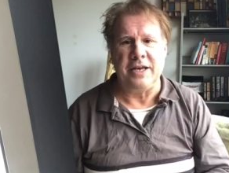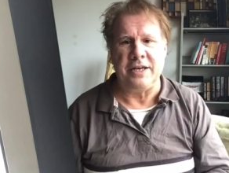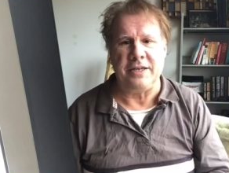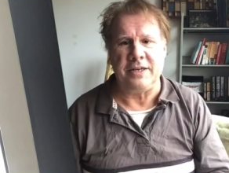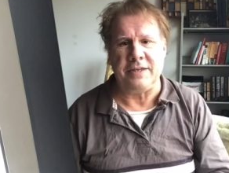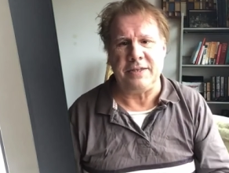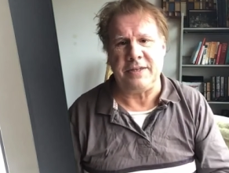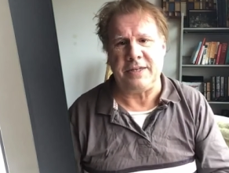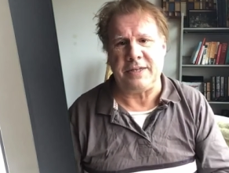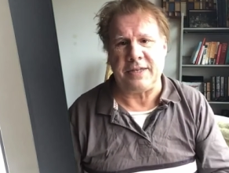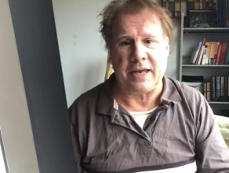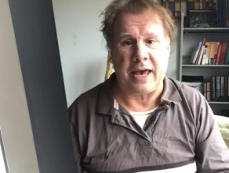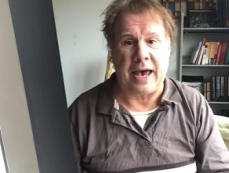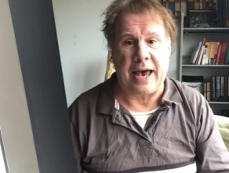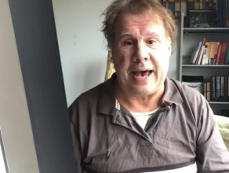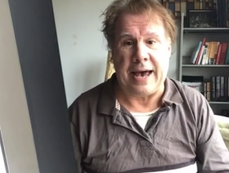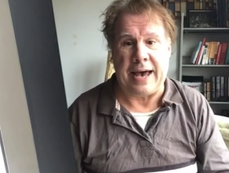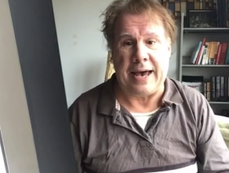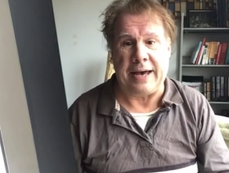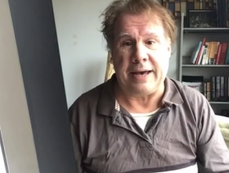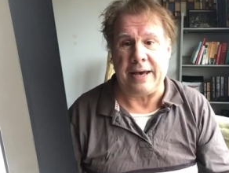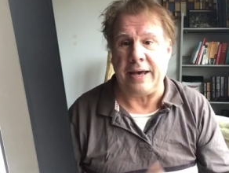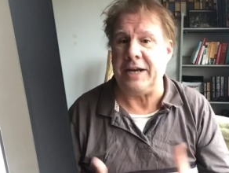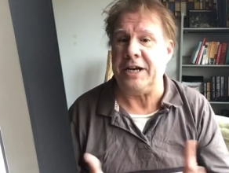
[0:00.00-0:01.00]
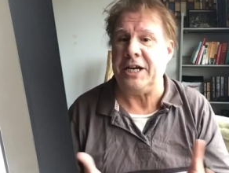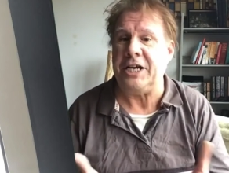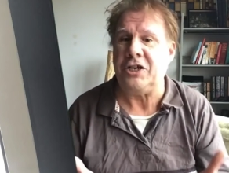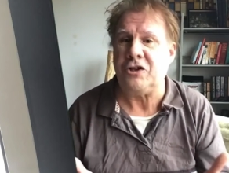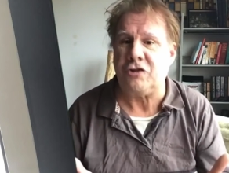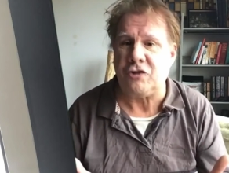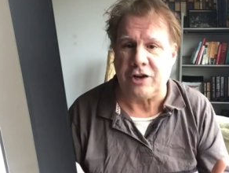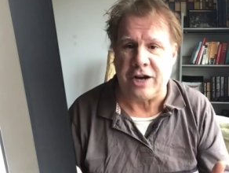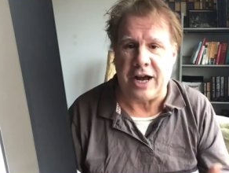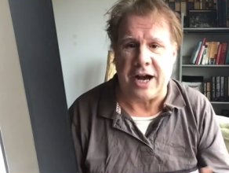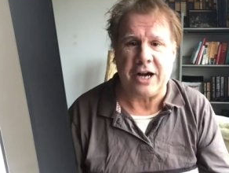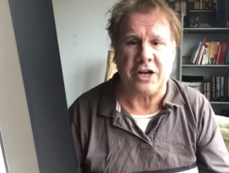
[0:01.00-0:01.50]
is an
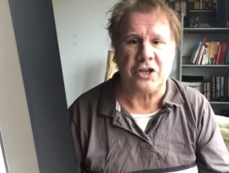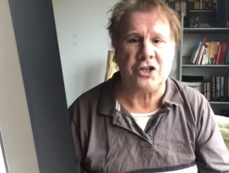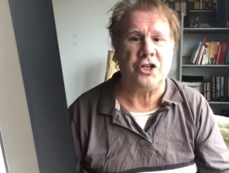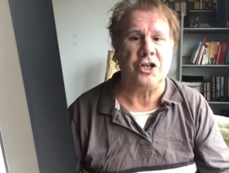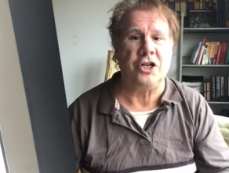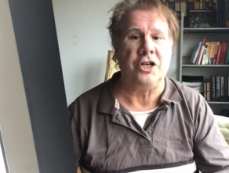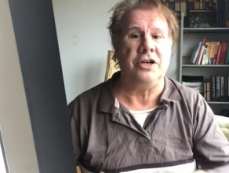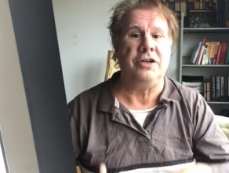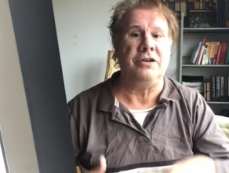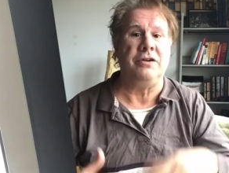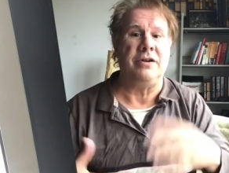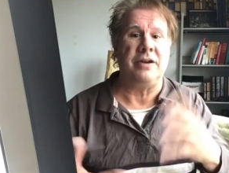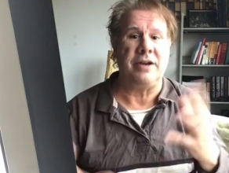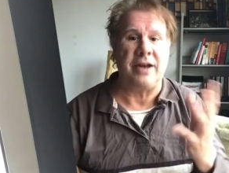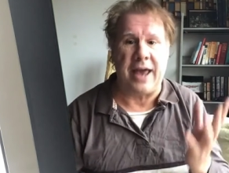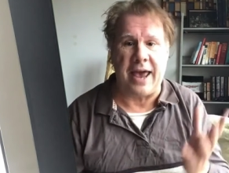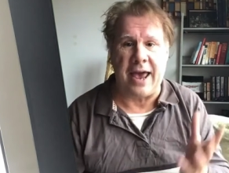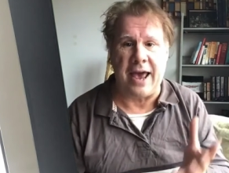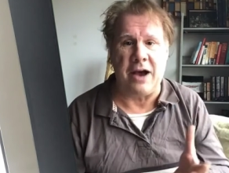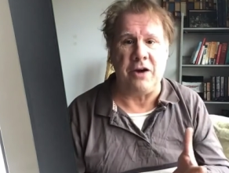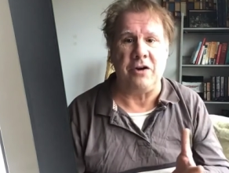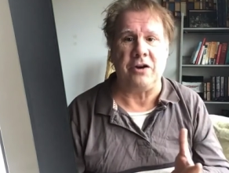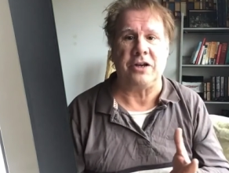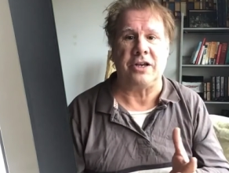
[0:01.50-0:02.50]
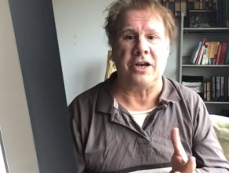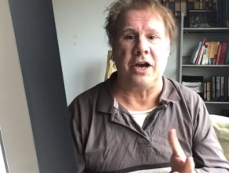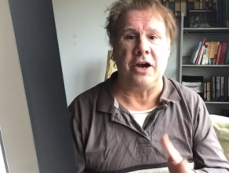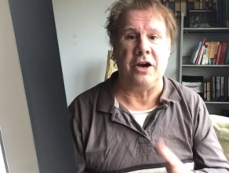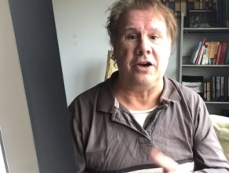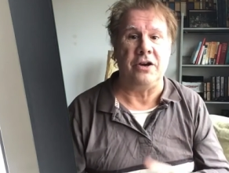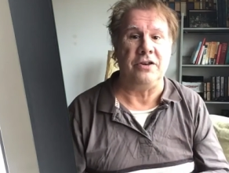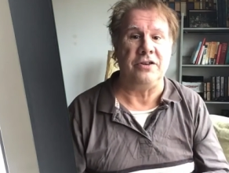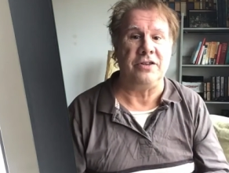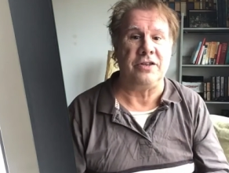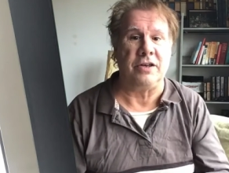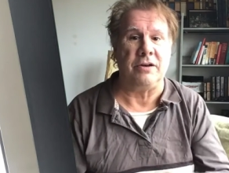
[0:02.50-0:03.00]
introduction, how it
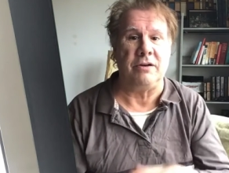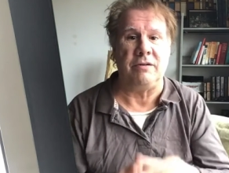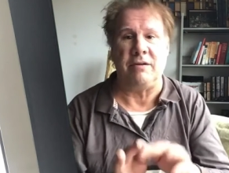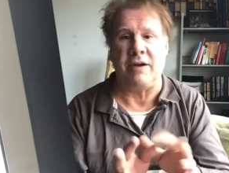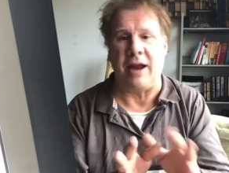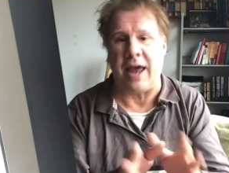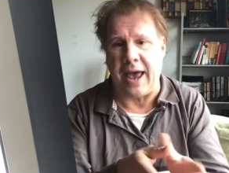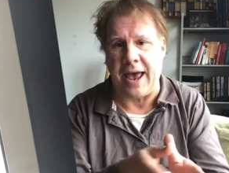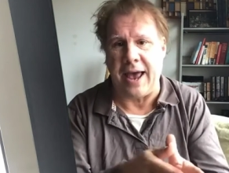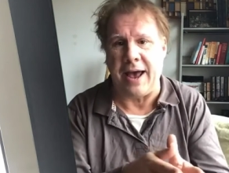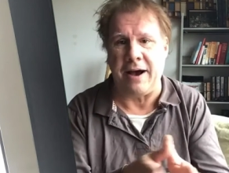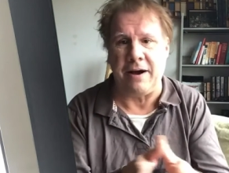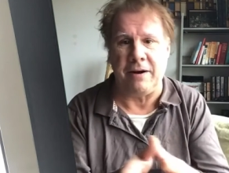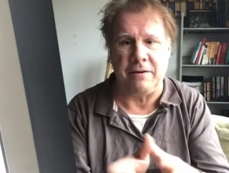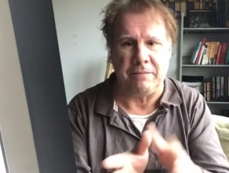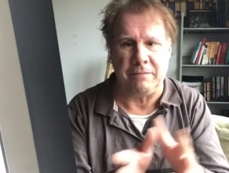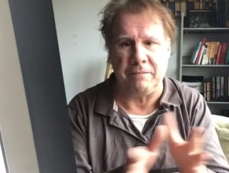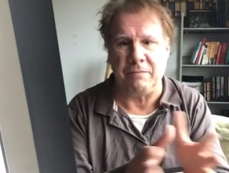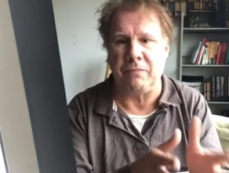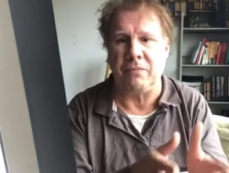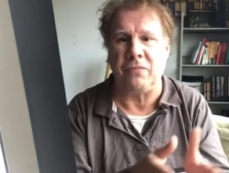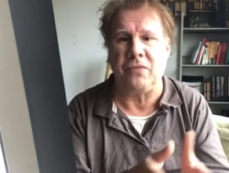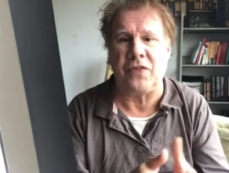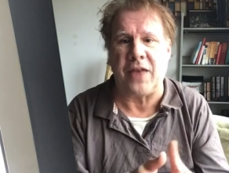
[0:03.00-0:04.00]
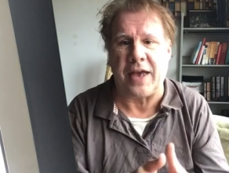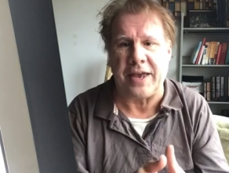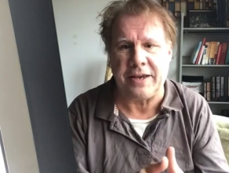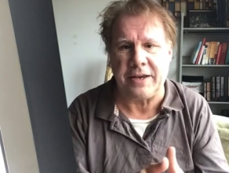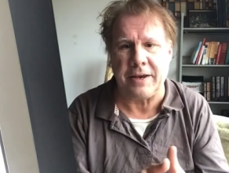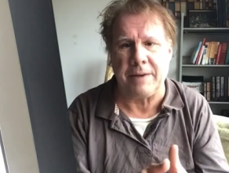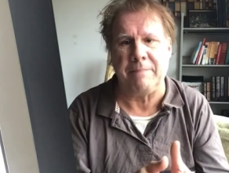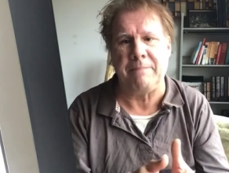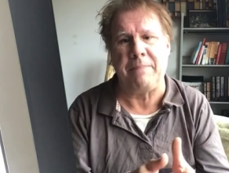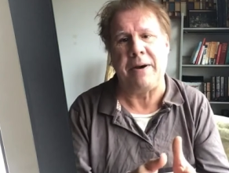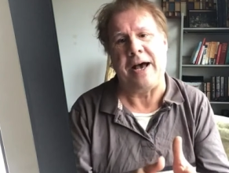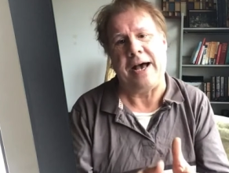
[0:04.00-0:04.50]
goes and how they
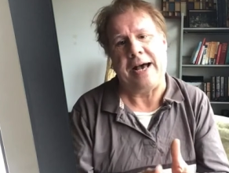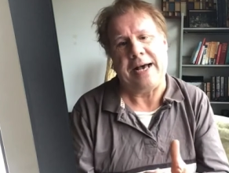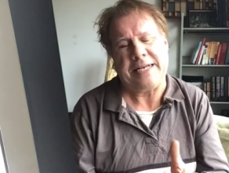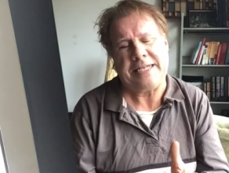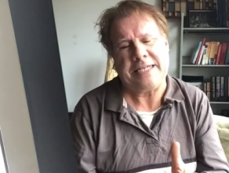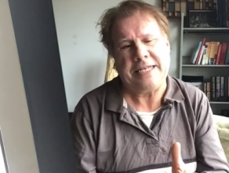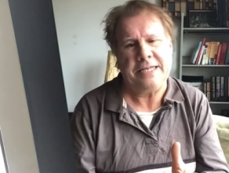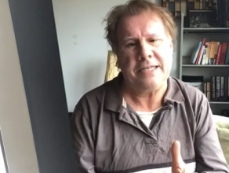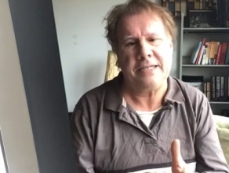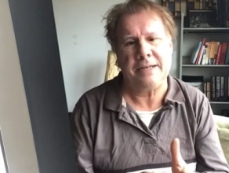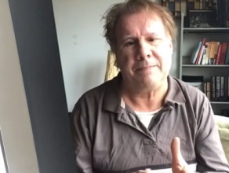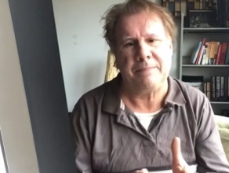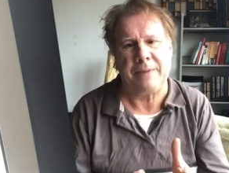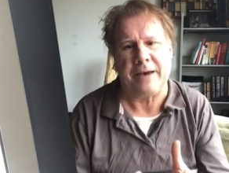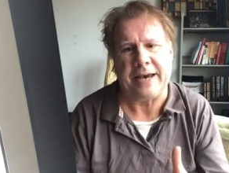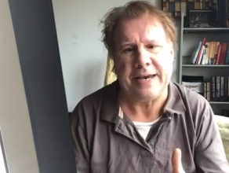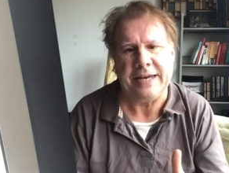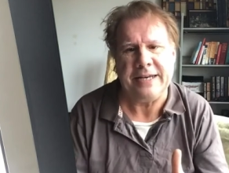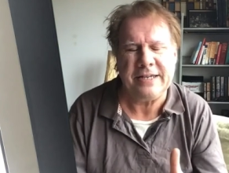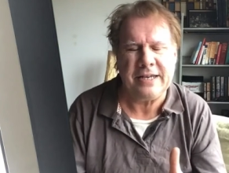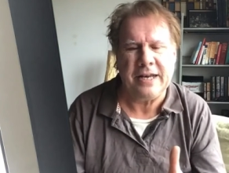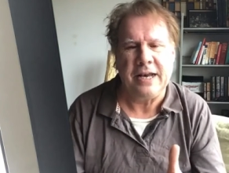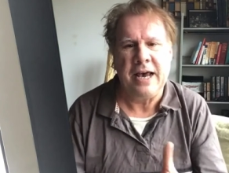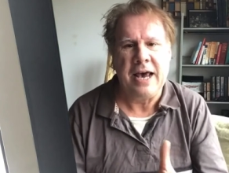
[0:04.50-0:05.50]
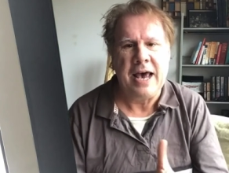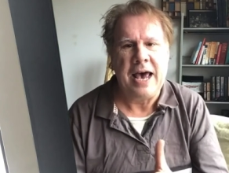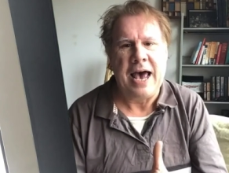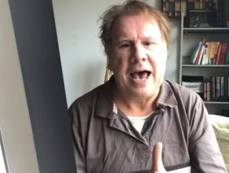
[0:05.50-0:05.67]
can participate.